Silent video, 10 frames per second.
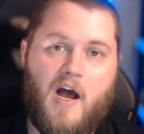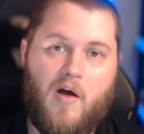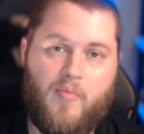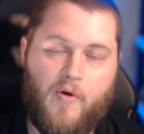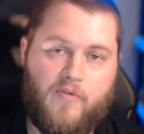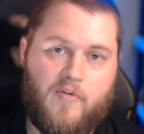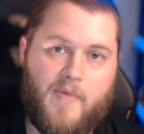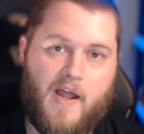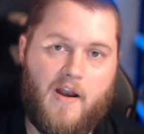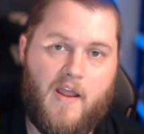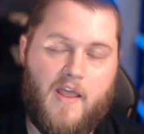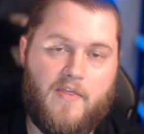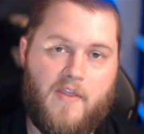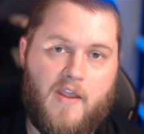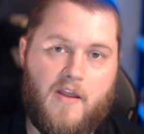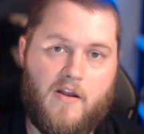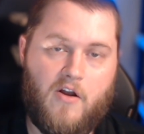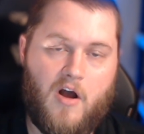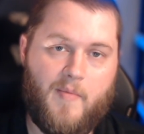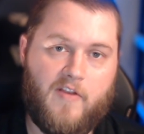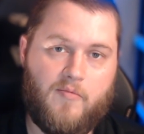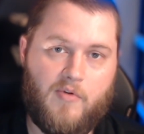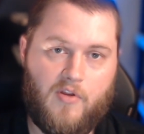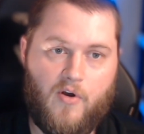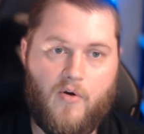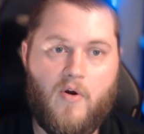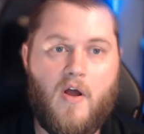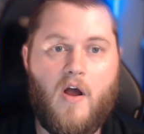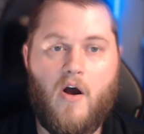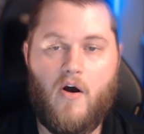I'll post about it in the comments below